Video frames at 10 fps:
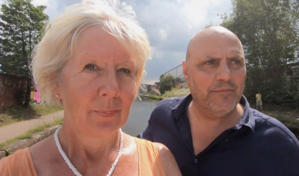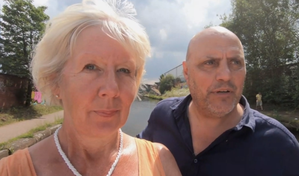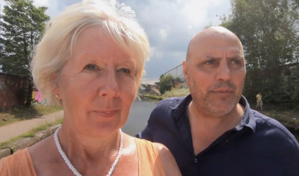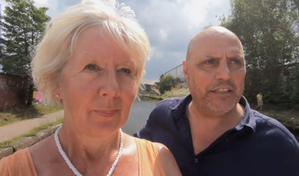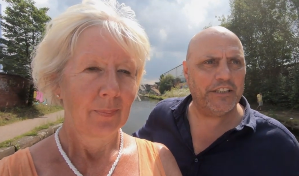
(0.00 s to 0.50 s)

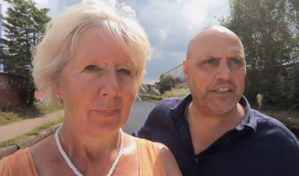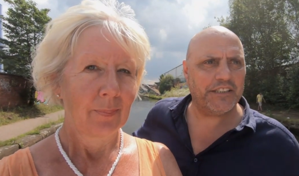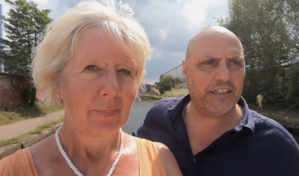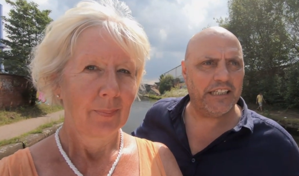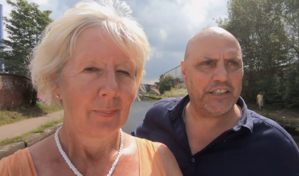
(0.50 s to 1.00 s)
Speaker 1: probably
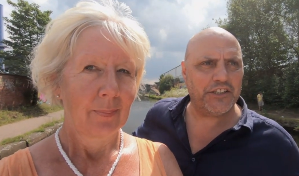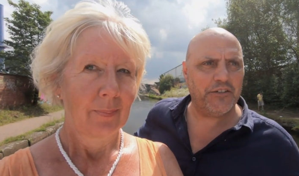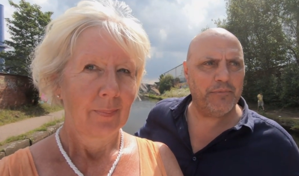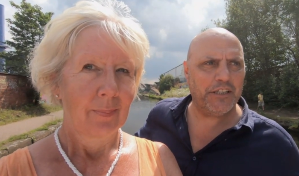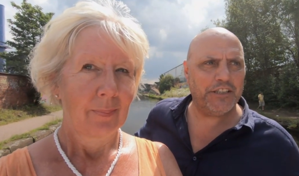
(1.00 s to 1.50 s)
just done it
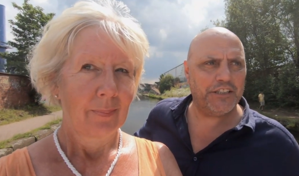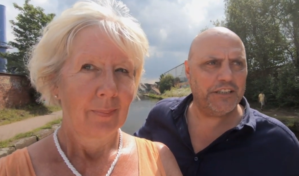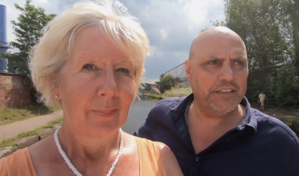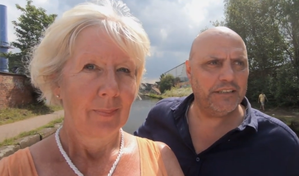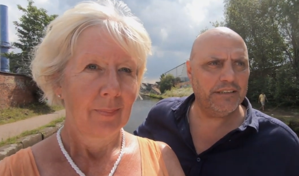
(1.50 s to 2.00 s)
too much.
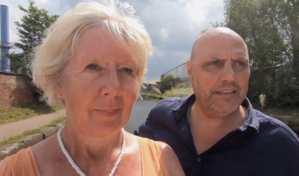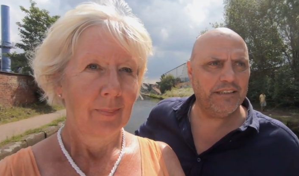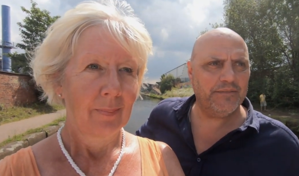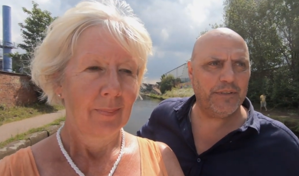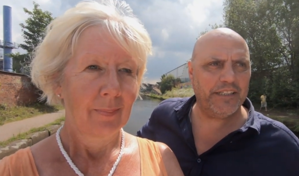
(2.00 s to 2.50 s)

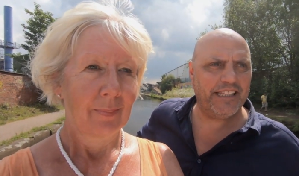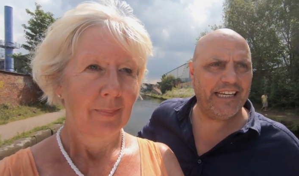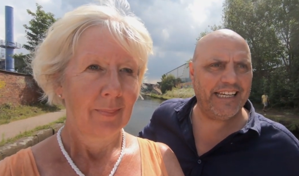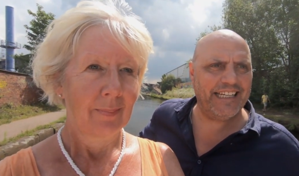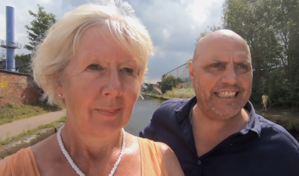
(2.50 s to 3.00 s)
Yeah, but the
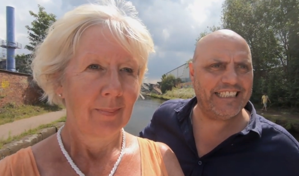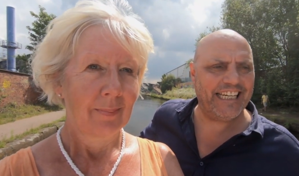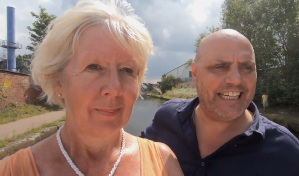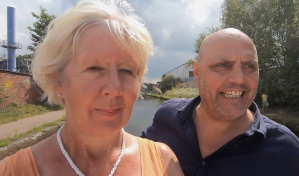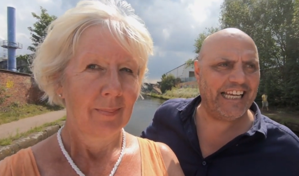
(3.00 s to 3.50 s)
thing is,
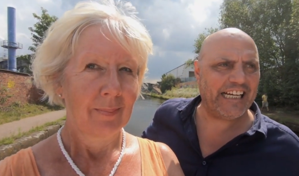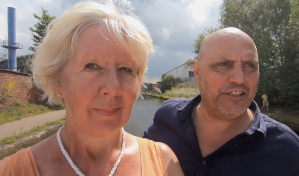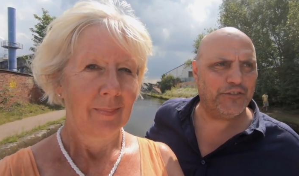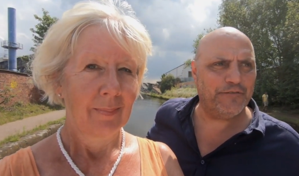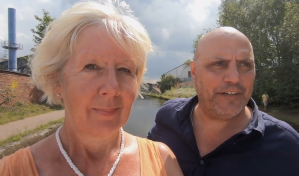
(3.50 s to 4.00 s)
the
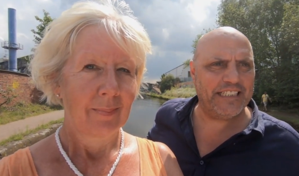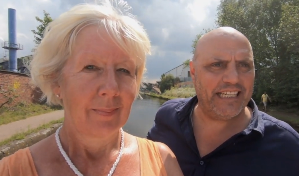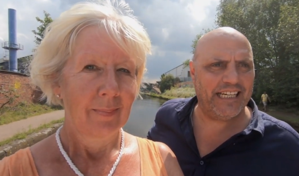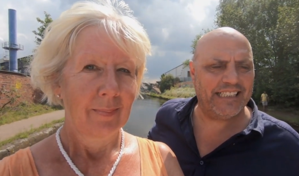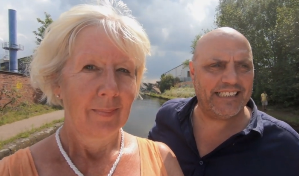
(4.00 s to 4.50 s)
actual
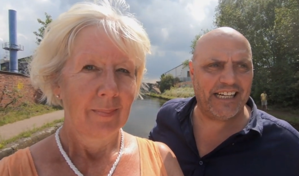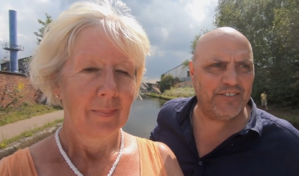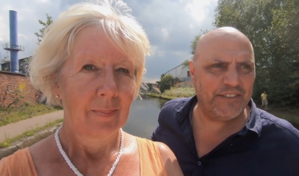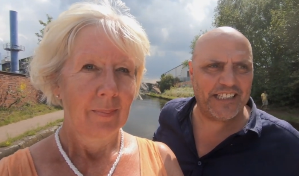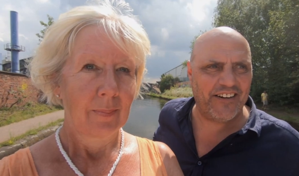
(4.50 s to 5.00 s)
fitting
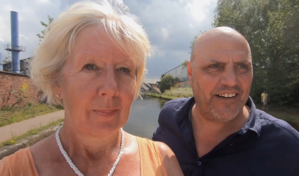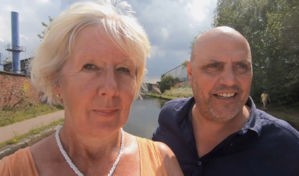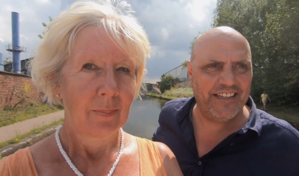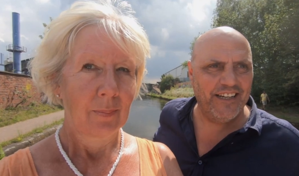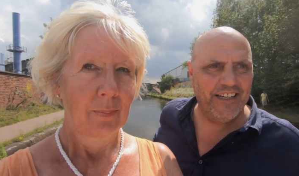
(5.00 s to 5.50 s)
itself is
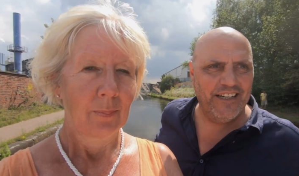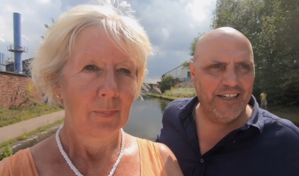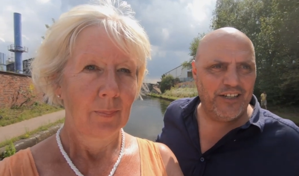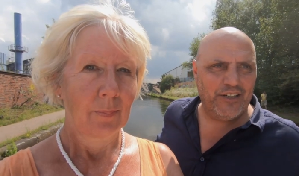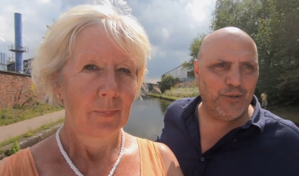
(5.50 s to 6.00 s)
only
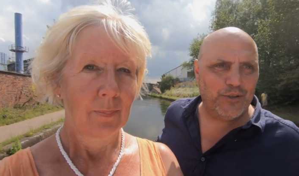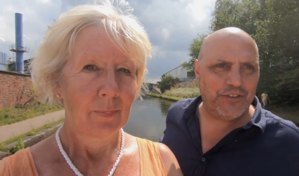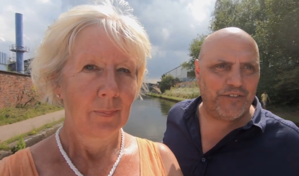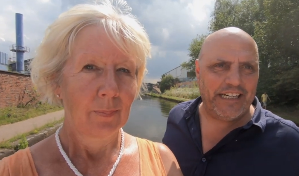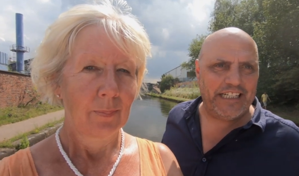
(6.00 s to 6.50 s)

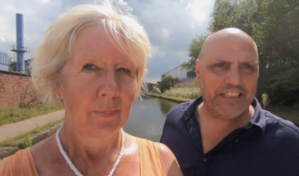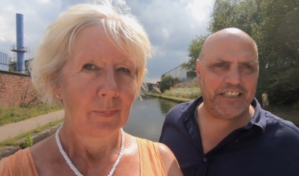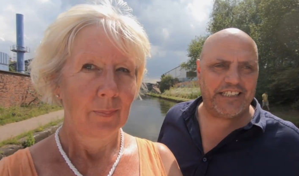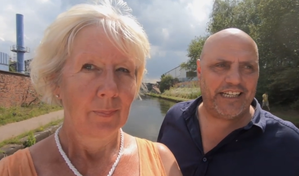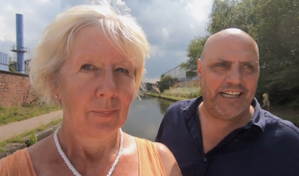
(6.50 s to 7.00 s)
1/4 of an inch
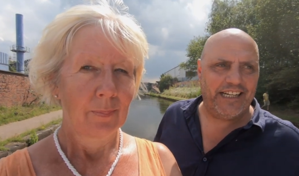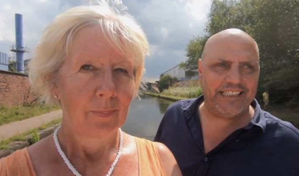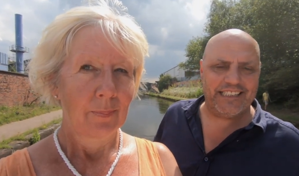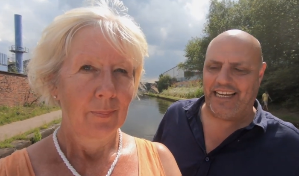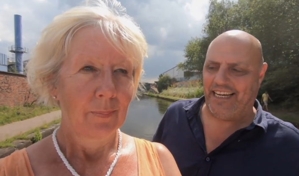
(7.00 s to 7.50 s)
steel,
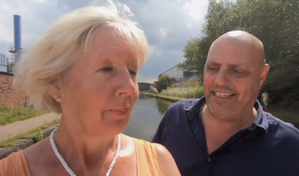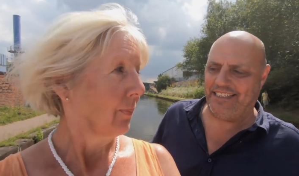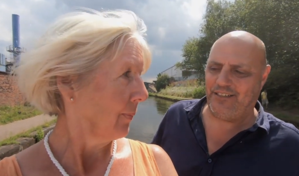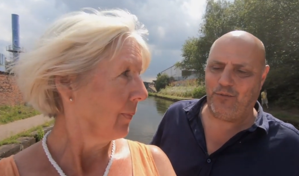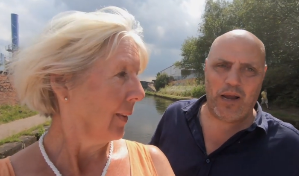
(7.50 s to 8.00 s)
isn't it? And
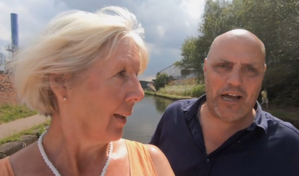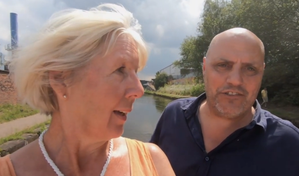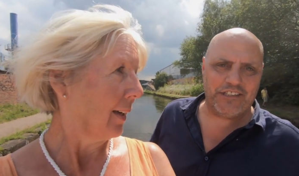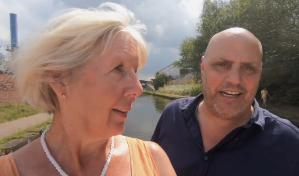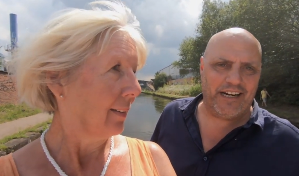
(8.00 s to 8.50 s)
the
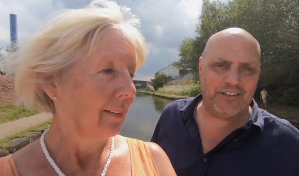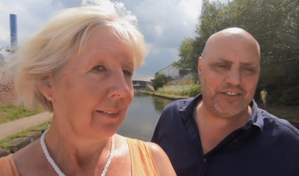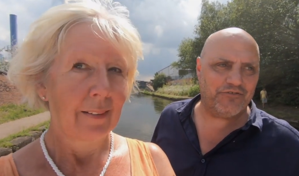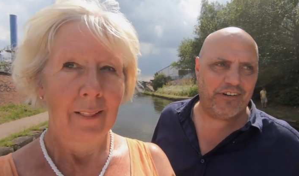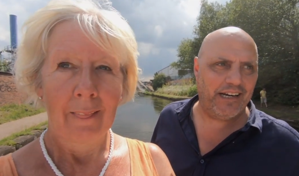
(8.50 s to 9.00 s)
weld on it
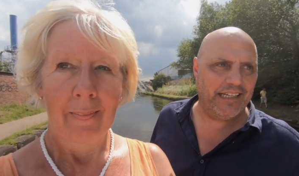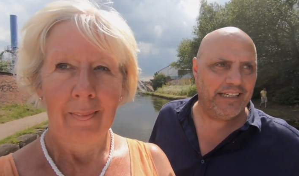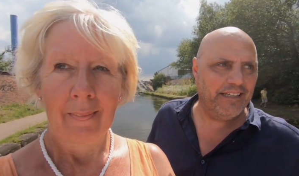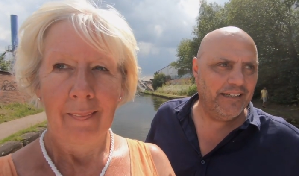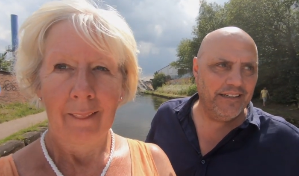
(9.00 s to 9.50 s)
looks really